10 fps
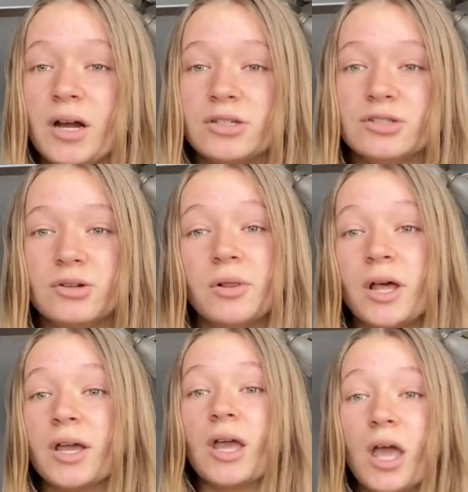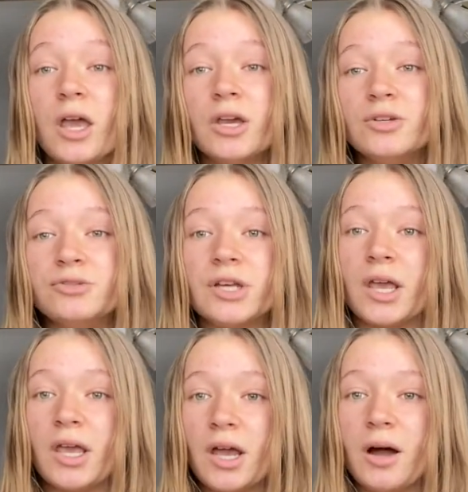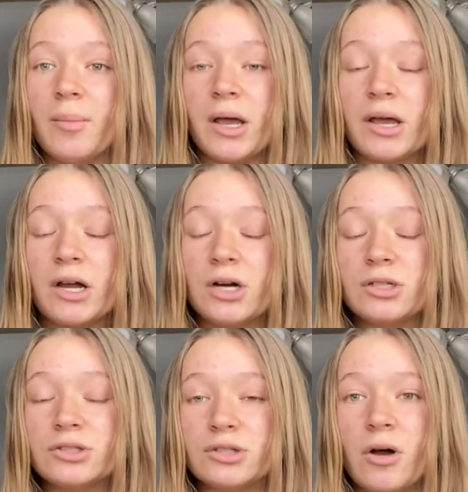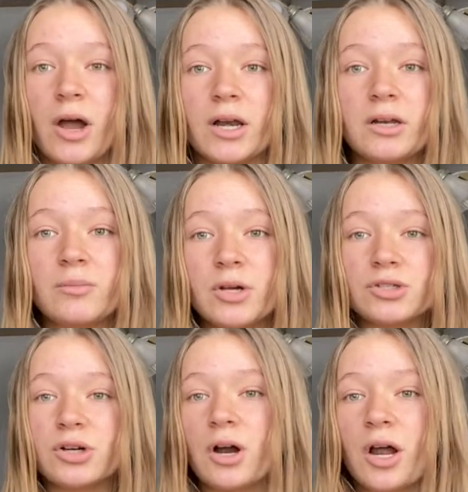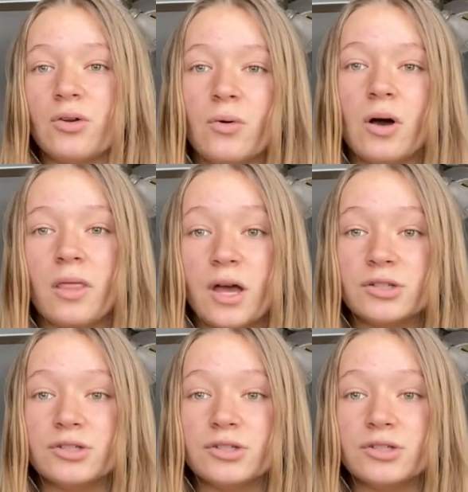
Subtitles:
I just don't like using heat on my hair, so I need to make sure I do all that.